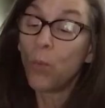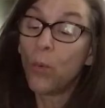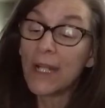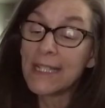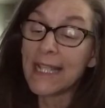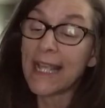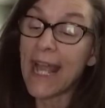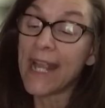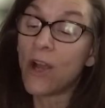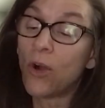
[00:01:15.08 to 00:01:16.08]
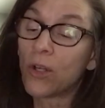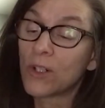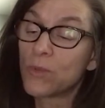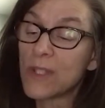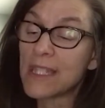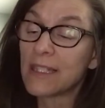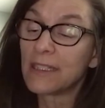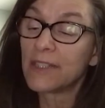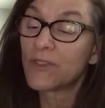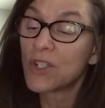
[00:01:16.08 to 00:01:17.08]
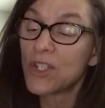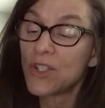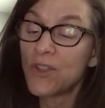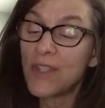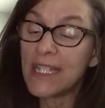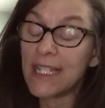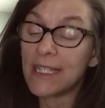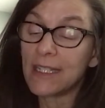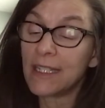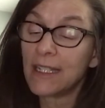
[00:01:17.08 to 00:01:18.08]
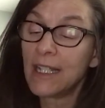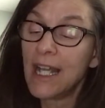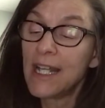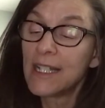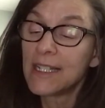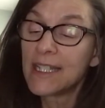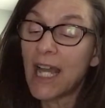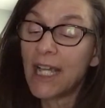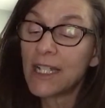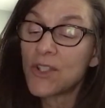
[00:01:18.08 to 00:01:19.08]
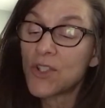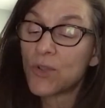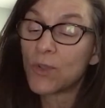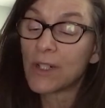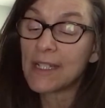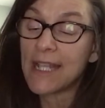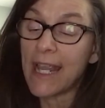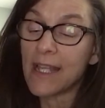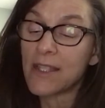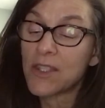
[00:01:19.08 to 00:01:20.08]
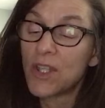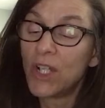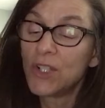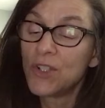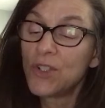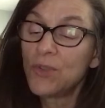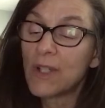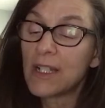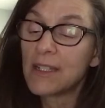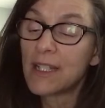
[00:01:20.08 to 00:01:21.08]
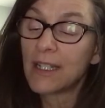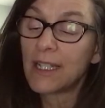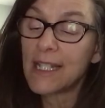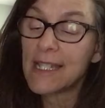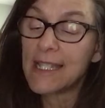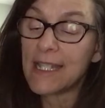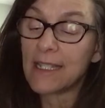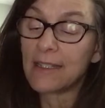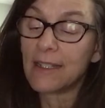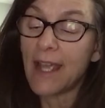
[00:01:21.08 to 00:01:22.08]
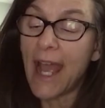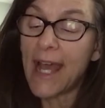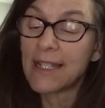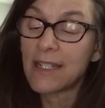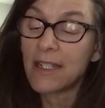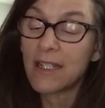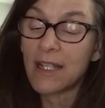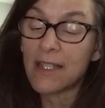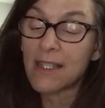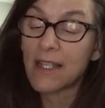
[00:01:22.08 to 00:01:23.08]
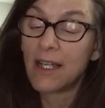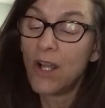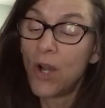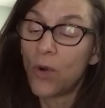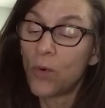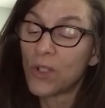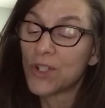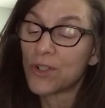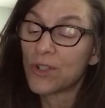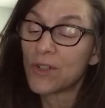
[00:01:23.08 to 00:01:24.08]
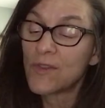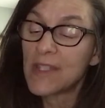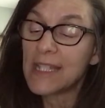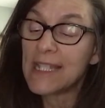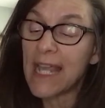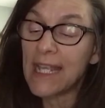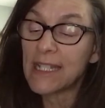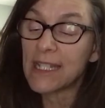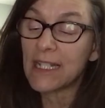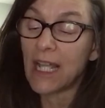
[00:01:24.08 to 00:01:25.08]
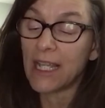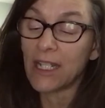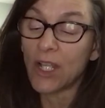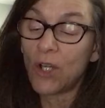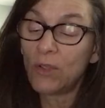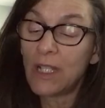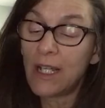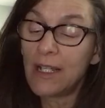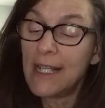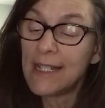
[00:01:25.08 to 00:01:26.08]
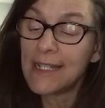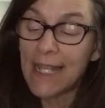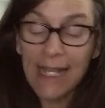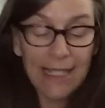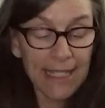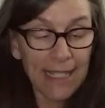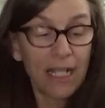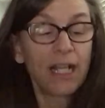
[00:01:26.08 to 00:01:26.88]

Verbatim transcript: One day a card was delivered to the den. Dinosaur Dance, Duke Dudley's Den at dusk. Hors d'oeuvres, dandelion cola, dancing